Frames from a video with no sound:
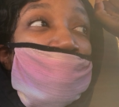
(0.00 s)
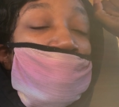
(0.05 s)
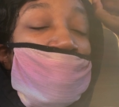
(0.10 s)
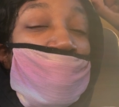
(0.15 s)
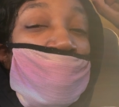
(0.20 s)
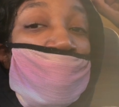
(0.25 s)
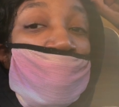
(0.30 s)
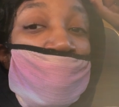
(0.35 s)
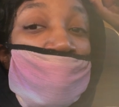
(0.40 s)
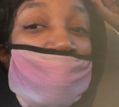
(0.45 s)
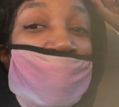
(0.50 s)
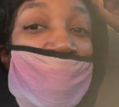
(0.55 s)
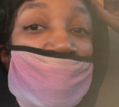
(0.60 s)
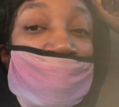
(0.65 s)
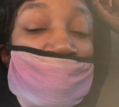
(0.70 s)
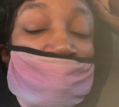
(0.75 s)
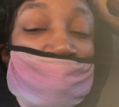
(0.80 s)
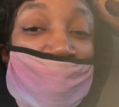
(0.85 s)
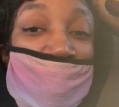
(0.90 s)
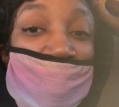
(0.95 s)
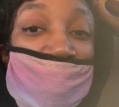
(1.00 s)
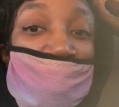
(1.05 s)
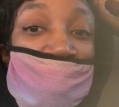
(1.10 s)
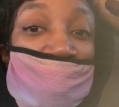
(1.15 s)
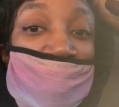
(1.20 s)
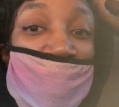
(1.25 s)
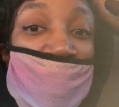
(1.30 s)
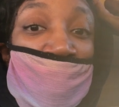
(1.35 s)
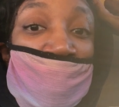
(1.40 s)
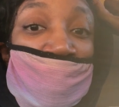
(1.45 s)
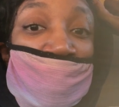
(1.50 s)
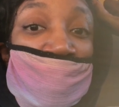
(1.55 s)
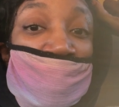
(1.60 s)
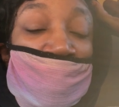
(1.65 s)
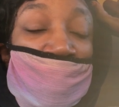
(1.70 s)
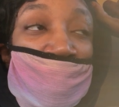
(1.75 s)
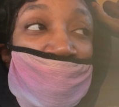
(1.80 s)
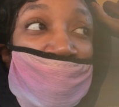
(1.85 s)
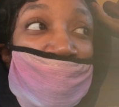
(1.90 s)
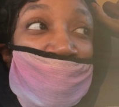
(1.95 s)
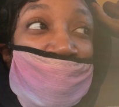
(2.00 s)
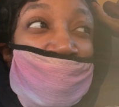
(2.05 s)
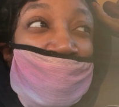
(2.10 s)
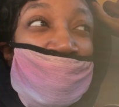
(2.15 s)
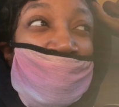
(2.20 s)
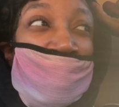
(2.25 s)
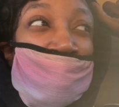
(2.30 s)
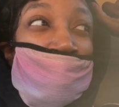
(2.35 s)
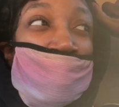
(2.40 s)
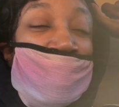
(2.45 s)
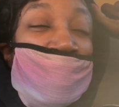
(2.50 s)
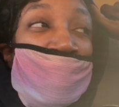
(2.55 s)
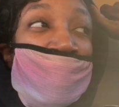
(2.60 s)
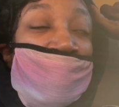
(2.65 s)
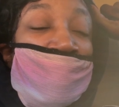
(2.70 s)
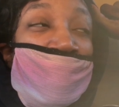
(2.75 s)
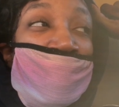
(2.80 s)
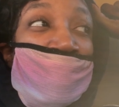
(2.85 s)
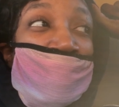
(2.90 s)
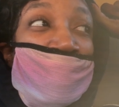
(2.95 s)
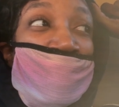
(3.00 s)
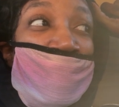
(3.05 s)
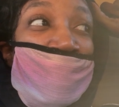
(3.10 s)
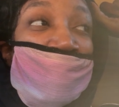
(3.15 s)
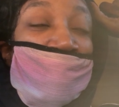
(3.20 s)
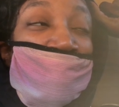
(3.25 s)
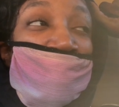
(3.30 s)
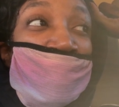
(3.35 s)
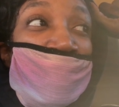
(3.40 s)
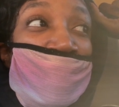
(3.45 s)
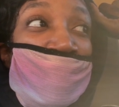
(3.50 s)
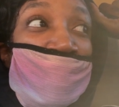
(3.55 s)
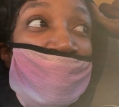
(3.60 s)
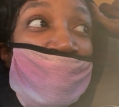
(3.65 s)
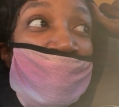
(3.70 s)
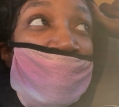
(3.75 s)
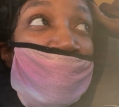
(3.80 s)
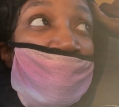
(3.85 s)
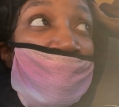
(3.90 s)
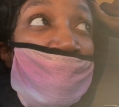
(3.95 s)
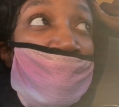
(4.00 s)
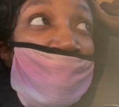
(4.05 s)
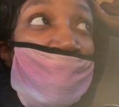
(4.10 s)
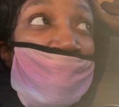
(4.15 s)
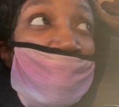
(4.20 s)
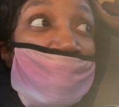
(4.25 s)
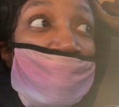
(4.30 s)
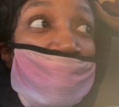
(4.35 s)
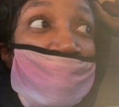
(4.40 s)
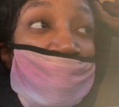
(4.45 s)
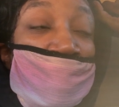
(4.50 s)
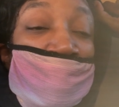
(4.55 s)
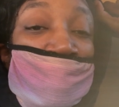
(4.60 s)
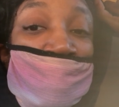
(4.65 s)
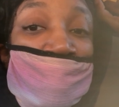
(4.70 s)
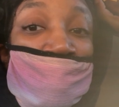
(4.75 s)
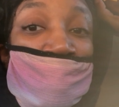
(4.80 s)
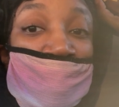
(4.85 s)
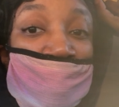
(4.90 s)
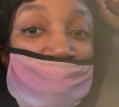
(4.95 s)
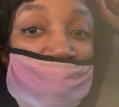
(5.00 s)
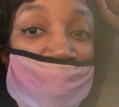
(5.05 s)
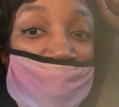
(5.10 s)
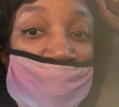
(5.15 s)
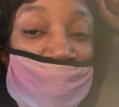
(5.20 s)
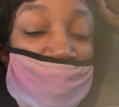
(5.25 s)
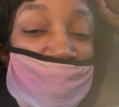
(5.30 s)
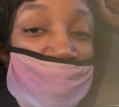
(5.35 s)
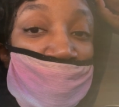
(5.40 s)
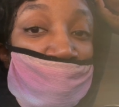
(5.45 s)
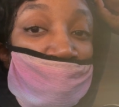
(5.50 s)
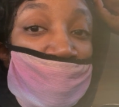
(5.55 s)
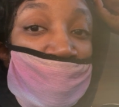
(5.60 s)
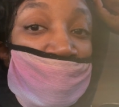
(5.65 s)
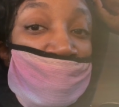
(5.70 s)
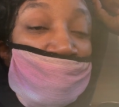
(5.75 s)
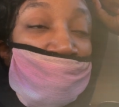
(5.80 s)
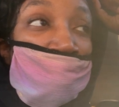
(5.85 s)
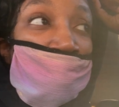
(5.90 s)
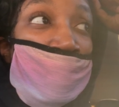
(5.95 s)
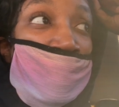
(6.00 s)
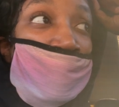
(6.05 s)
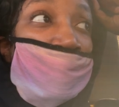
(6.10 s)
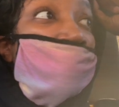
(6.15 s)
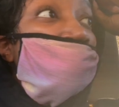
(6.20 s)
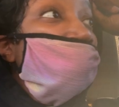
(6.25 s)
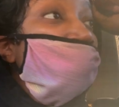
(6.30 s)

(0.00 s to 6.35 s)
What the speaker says: possibly a crate, and I'm gonna see what else I can find because I know Walmart is expensive. But